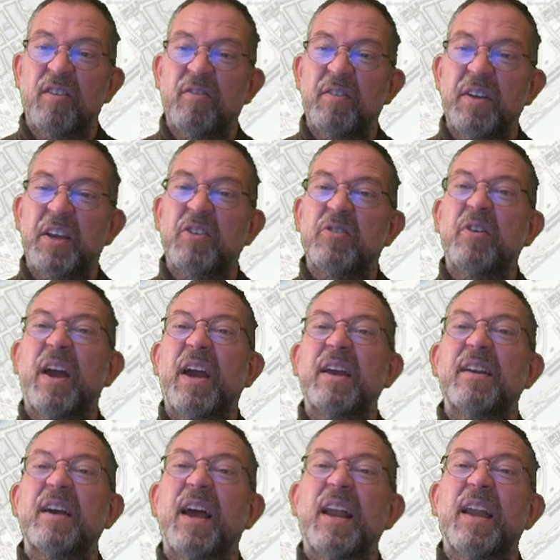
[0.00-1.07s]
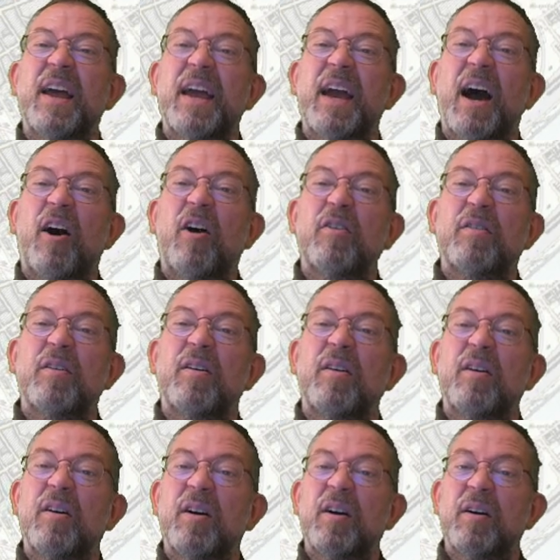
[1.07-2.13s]
we create a layout
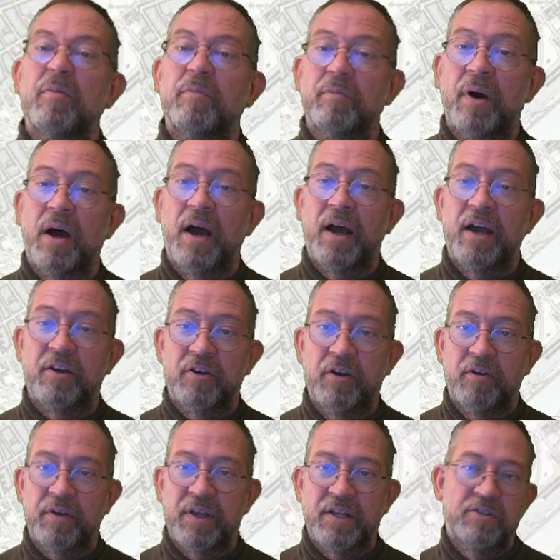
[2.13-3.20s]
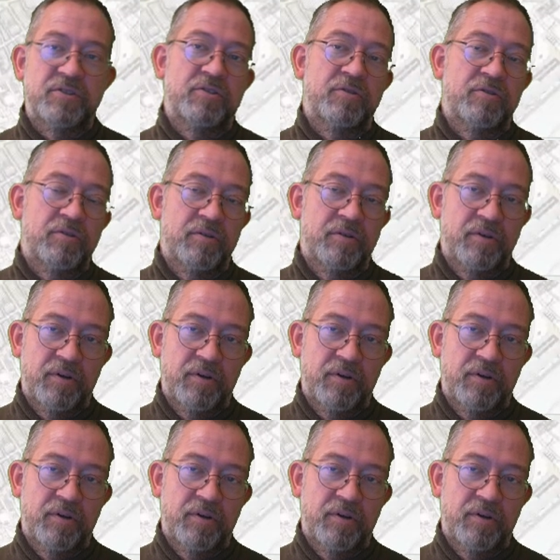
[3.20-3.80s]
by going into